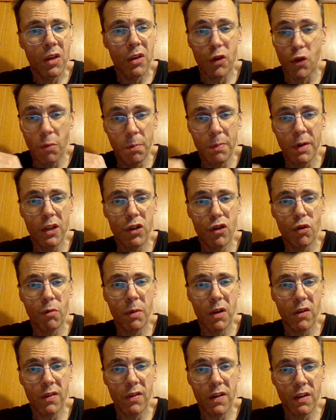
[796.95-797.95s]
You bitch
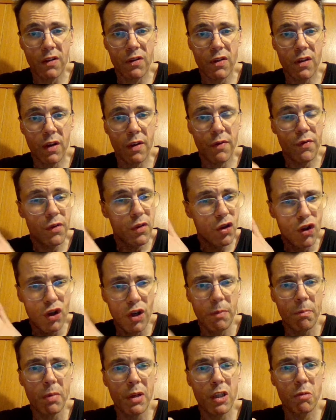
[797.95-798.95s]
about that stuff.
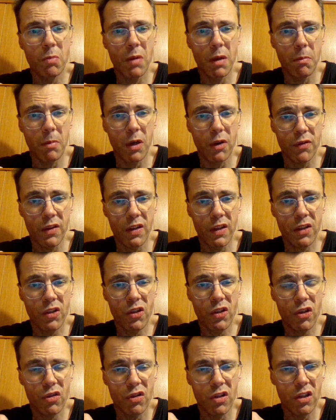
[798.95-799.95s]
She bitched me about
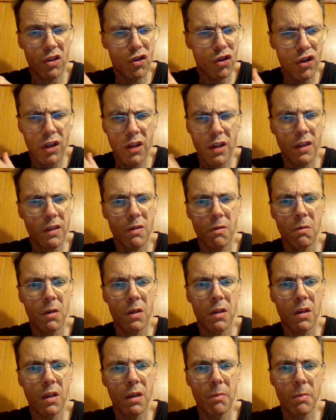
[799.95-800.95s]
this, that she doesn't
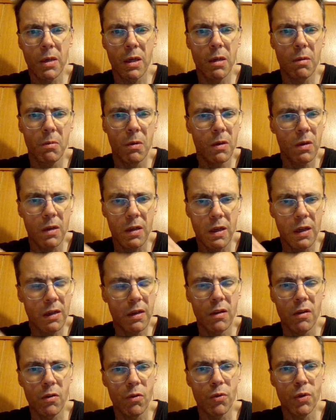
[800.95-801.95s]
want him anymore, and I
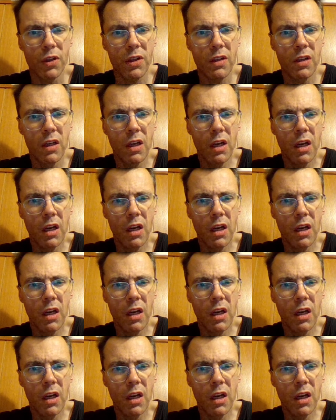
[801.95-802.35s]
don't know what.